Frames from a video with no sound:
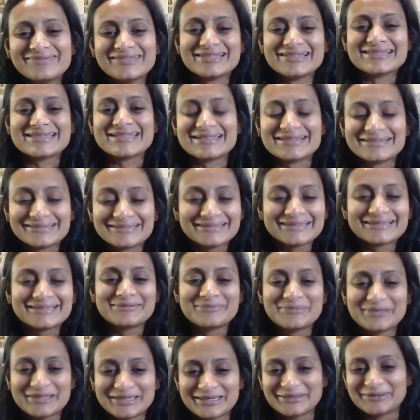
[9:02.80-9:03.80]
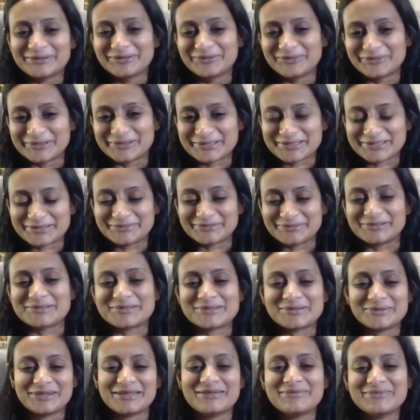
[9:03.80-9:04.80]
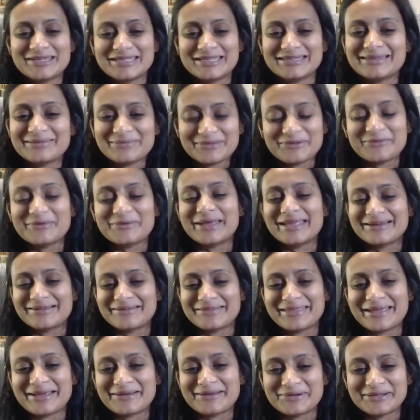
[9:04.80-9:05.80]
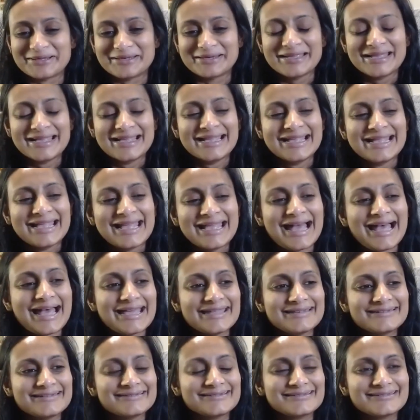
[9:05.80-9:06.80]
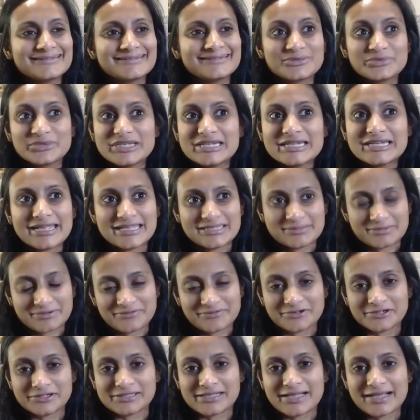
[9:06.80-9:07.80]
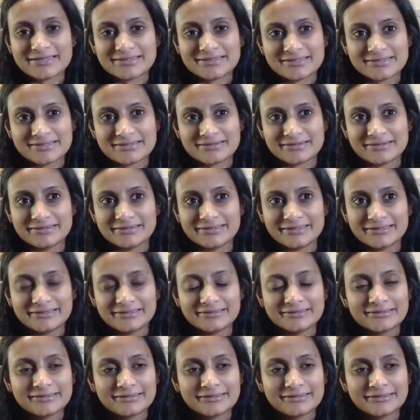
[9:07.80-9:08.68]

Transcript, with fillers: feels like a little bit irreversible. So let me wait on that one. And 3 days before classes started,